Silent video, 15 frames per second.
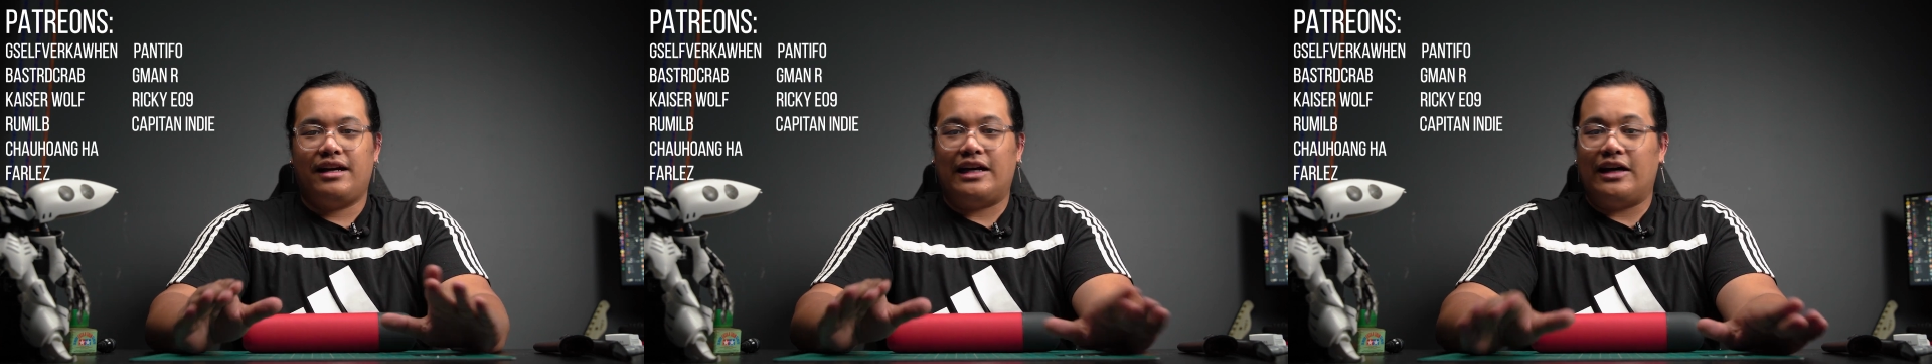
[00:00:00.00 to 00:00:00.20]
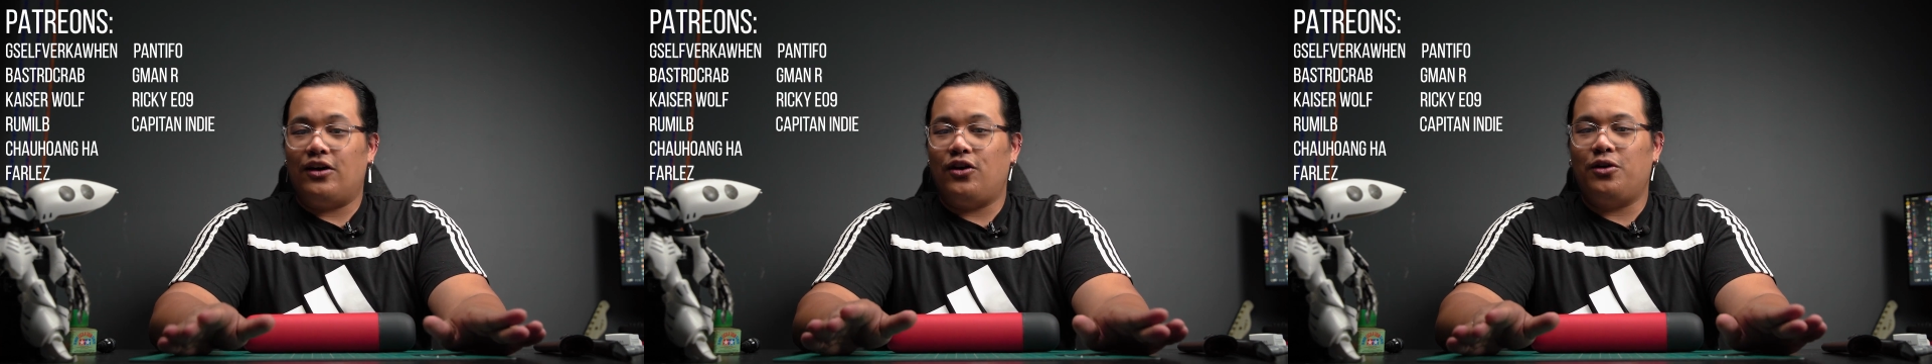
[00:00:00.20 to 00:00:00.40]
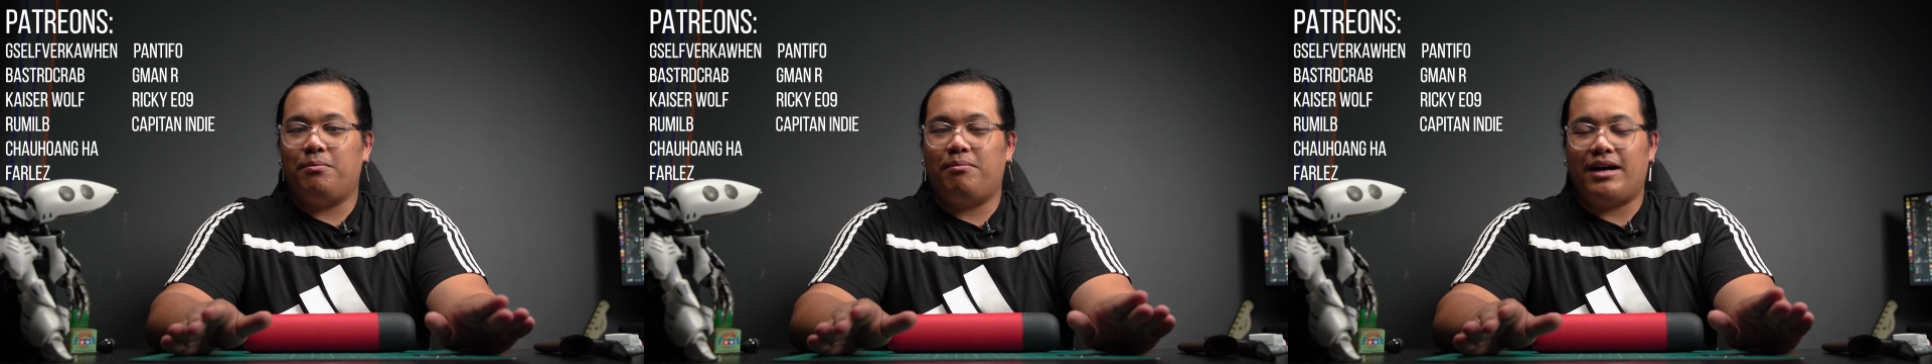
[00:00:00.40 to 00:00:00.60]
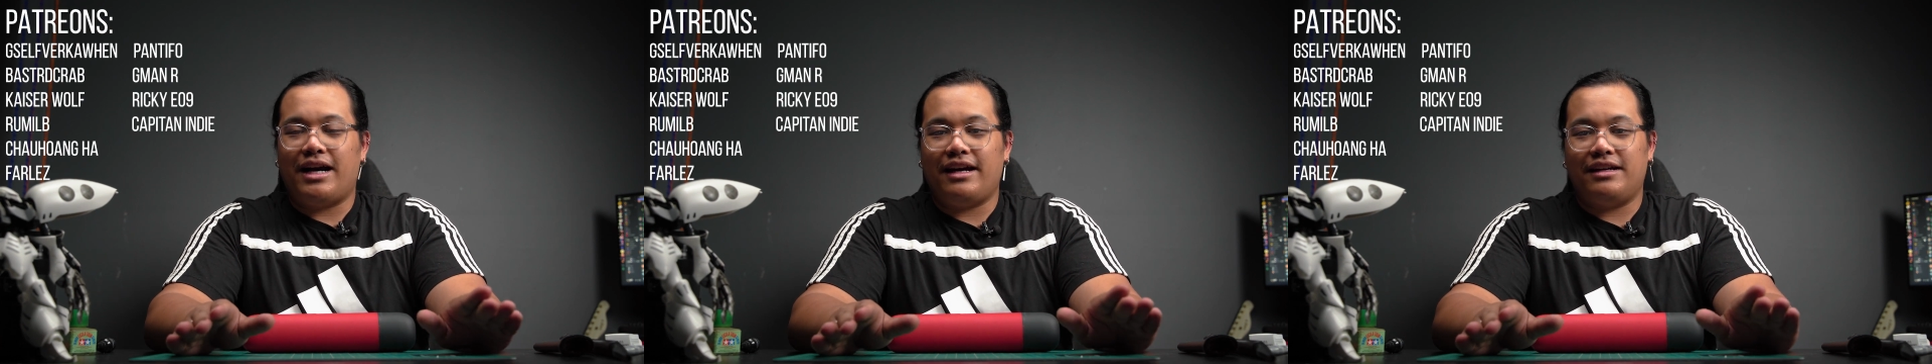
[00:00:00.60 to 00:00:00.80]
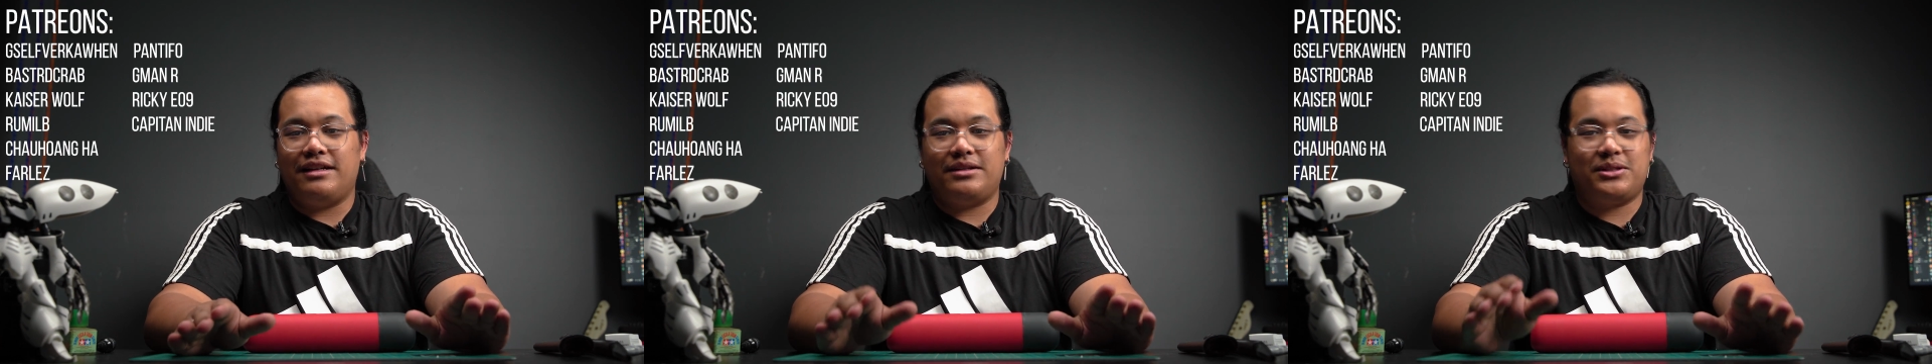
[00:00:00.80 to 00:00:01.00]
And I hope my
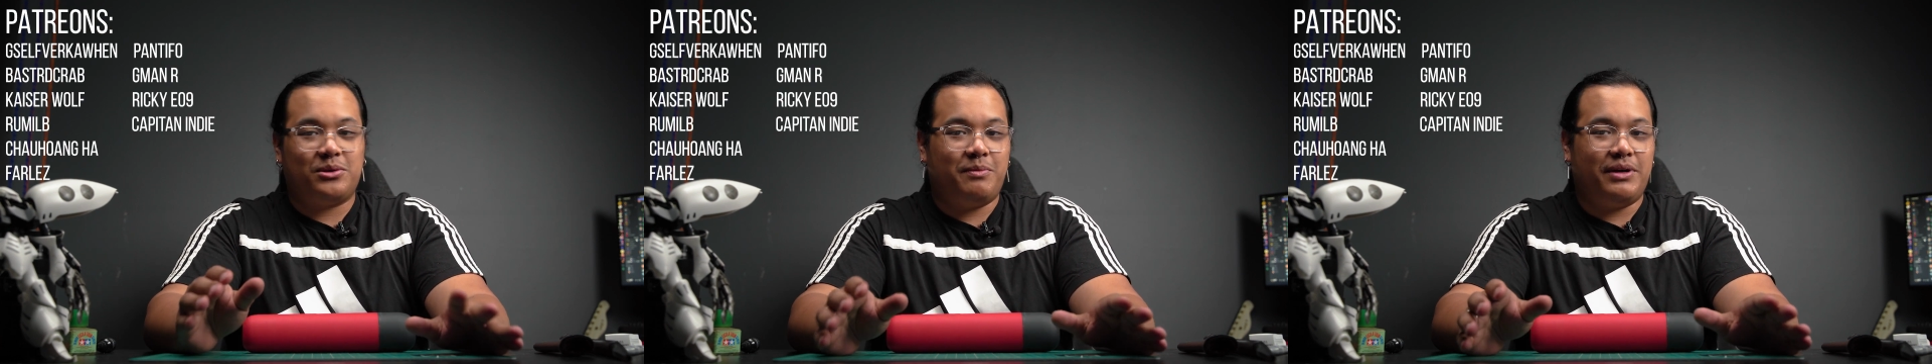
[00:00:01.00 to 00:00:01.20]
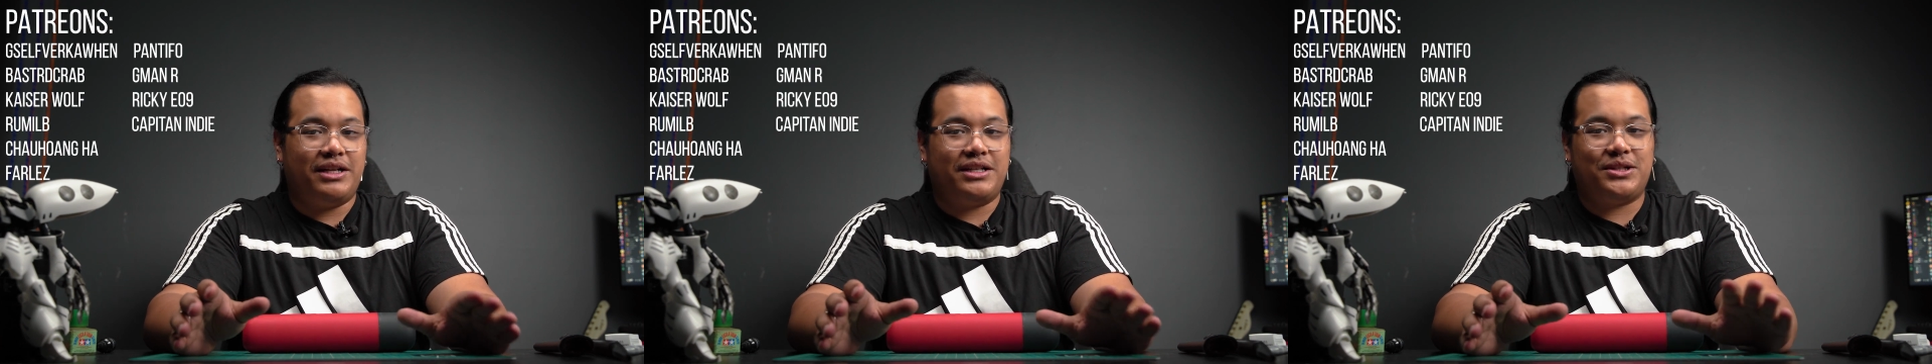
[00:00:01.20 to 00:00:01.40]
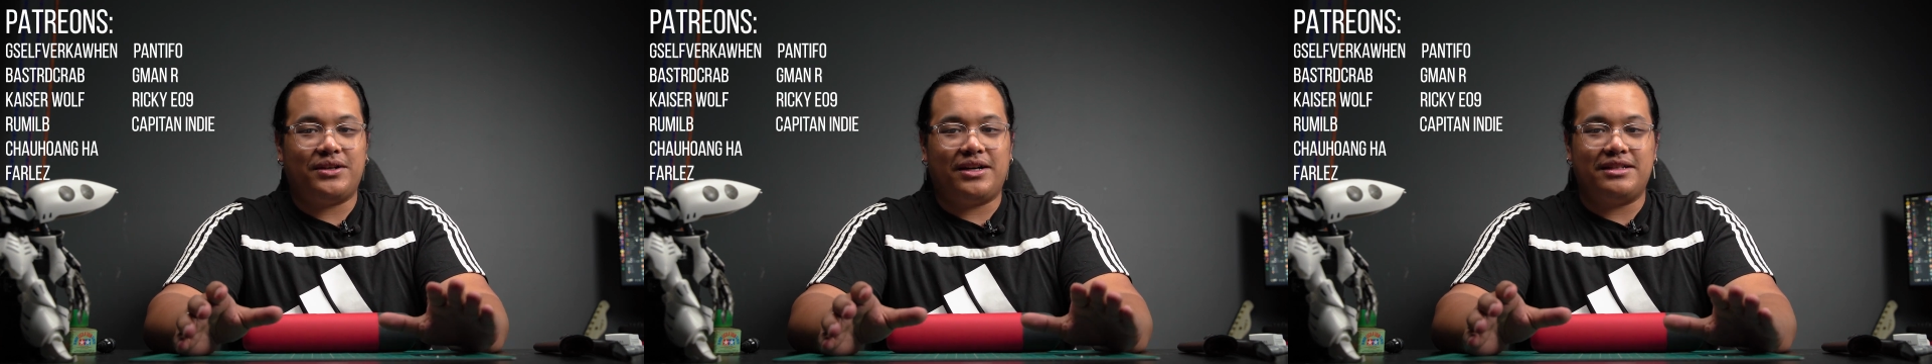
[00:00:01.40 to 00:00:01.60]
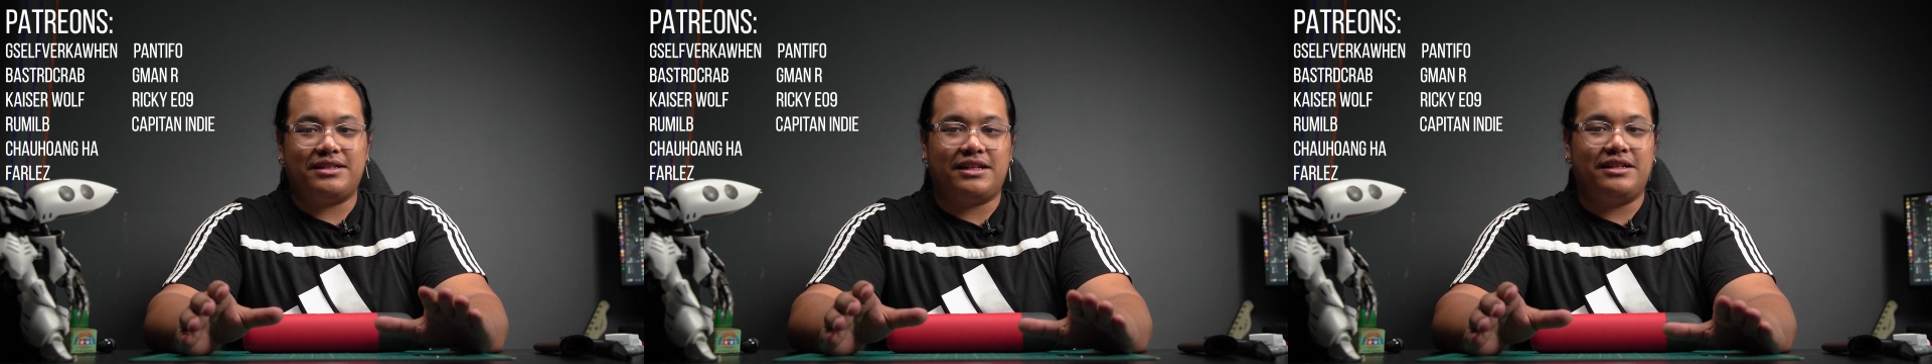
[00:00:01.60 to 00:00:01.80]
initial Patreons